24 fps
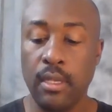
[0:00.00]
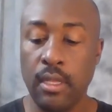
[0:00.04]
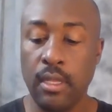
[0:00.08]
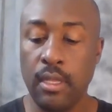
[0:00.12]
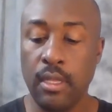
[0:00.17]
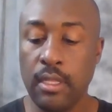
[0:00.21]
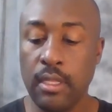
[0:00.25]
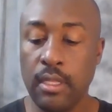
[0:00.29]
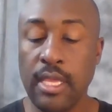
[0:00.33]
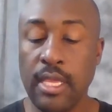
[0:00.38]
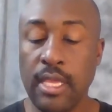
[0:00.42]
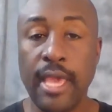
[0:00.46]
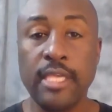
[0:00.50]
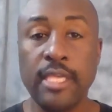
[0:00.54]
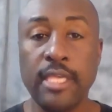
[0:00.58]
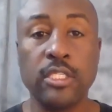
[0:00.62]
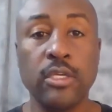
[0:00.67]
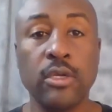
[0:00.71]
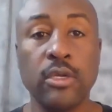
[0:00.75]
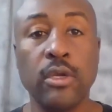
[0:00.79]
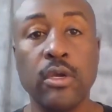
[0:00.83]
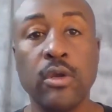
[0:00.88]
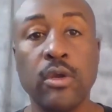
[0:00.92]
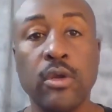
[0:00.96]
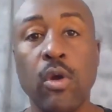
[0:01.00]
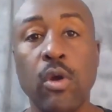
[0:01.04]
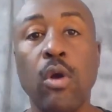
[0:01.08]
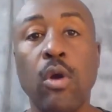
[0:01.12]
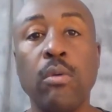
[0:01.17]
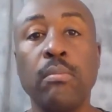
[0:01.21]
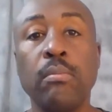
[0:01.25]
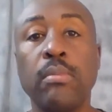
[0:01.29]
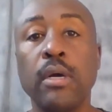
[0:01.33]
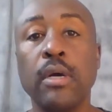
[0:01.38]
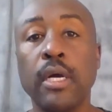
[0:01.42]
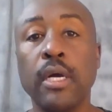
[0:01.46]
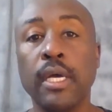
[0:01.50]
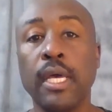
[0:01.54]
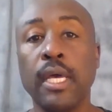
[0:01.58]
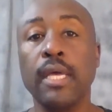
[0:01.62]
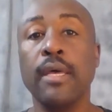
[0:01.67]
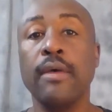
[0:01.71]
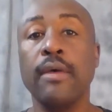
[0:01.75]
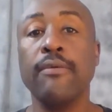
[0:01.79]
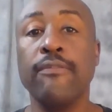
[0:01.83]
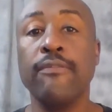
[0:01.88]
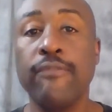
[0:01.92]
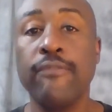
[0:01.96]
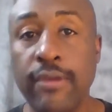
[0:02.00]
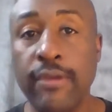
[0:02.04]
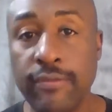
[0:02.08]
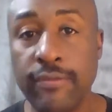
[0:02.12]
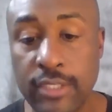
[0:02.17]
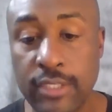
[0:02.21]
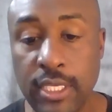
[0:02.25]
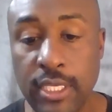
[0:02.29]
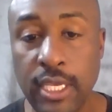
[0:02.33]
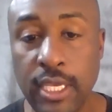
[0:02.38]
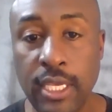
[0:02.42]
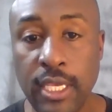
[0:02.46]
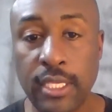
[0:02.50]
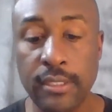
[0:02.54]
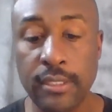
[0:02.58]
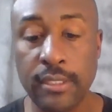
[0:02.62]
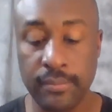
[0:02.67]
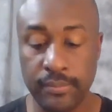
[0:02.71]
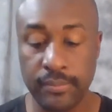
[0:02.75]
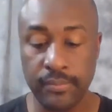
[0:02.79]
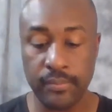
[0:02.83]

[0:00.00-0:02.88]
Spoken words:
the Acer Chromebook 15.